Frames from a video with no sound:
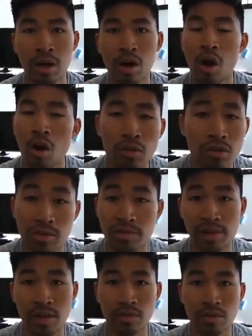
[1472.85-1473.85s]
All those
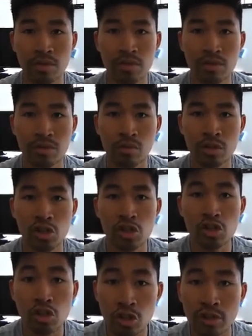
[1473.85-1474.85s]
failures, which
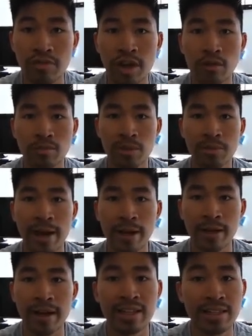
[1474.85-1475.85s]
should have held me back,
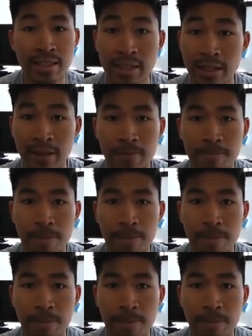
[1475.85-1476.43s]
didn't.